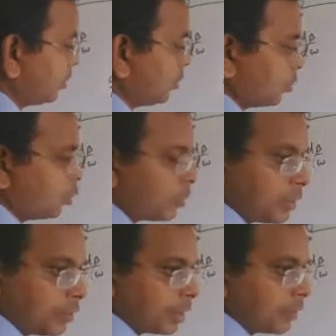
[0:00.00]
group
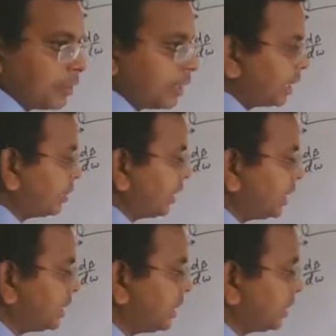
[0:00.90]
refractive index
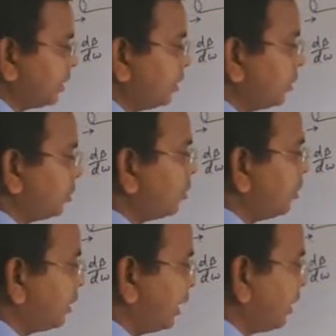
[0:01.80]
Ng.
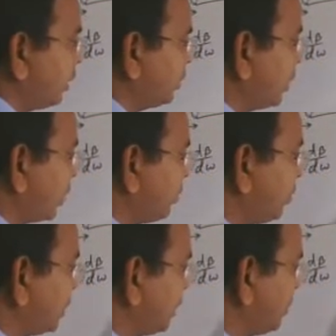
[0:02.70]
So it becomes
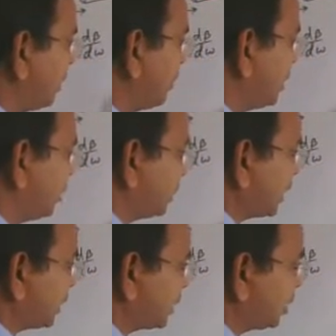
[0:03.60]
d beta by d
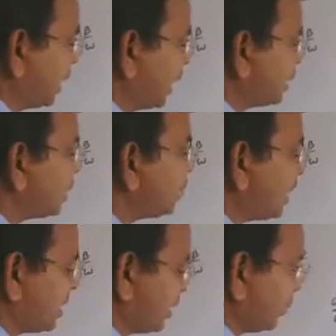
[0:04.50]
omega is equal to Ng
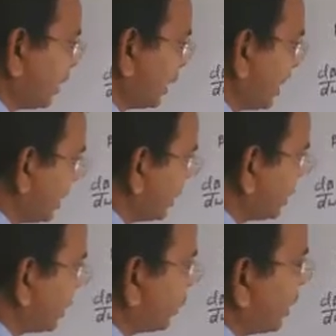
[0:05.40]
by c, where Ng is equal to